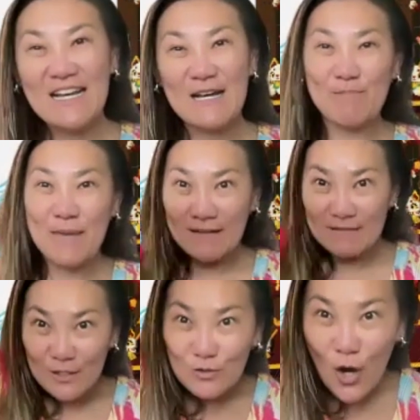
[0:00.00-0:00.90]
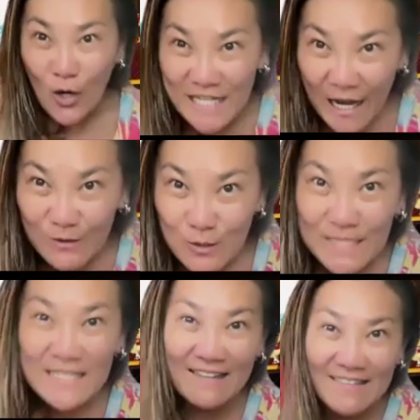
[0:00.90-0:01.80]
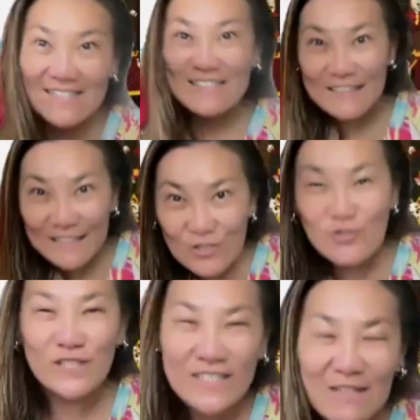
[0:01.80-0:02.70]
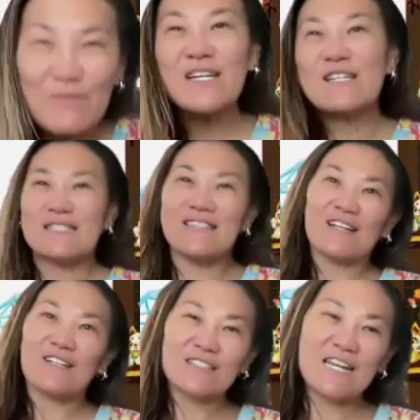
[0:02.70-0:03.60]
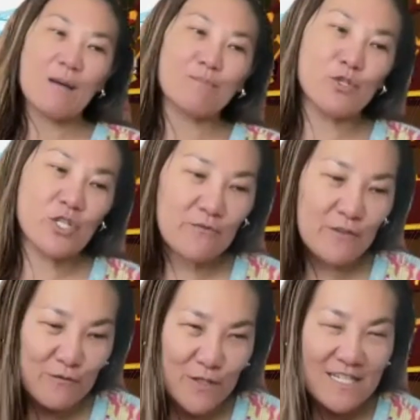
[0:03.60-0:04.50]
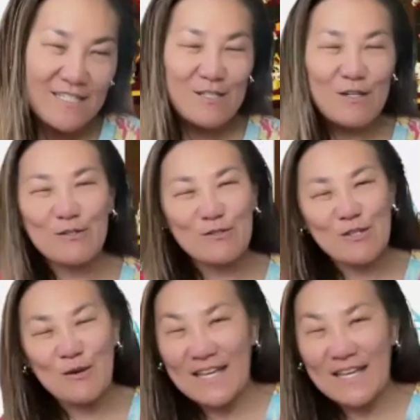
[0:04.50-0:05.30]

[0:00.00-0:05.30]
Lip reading: men, talk down to me like this, literally when I was younger. Now I'm pushing 50, so I